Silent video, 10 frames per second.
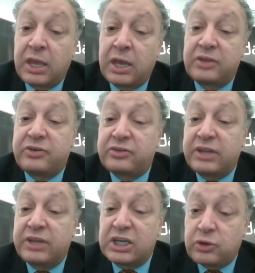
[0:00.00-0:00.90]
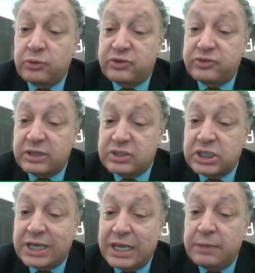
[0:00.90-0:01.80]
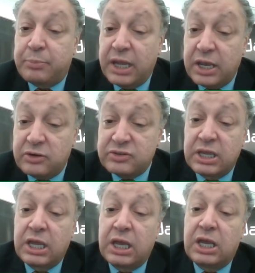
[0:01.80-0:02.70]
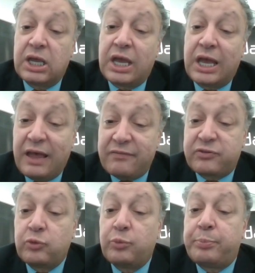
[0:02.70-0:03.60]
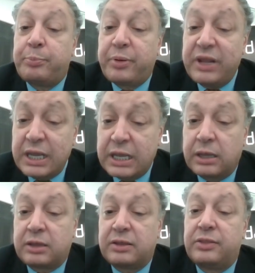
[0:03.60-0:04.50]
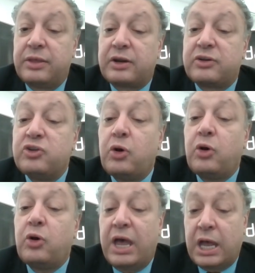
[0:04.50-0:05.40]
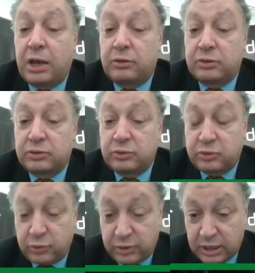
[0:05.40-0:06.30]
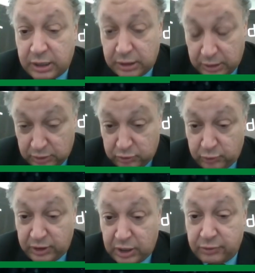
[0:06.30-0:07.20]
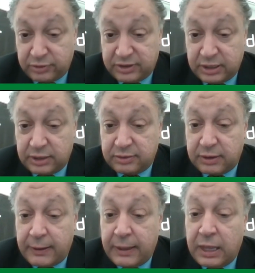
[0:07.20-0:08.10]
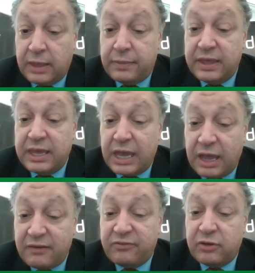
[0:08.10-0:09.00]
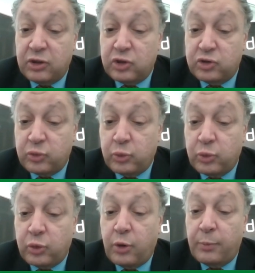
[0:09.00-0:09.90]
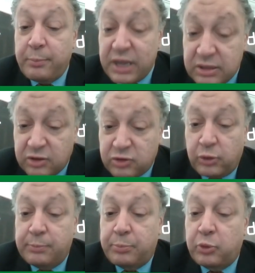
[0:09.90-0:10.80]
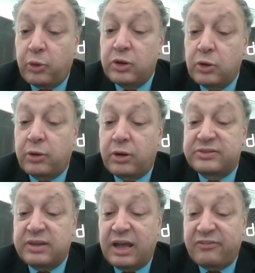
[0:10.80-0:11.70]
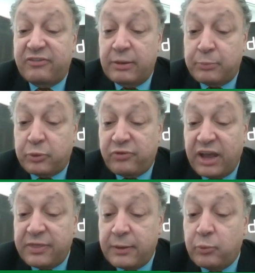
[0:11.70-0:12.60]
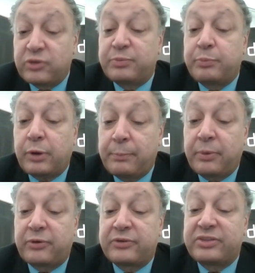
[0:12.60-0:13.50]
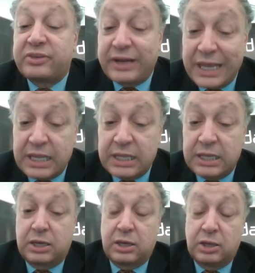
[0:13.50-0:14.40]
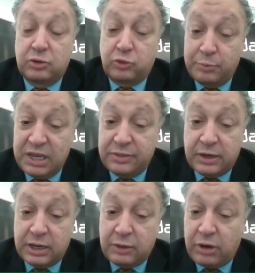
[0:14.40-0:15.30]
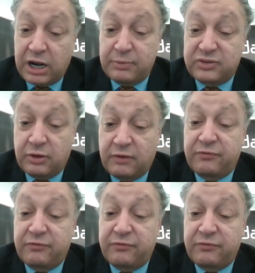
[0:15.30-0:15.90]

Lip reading: International construction key players have to bring their know-how to the continent. They have to commit to employ local staff and provide them with proper training to meet the requirements of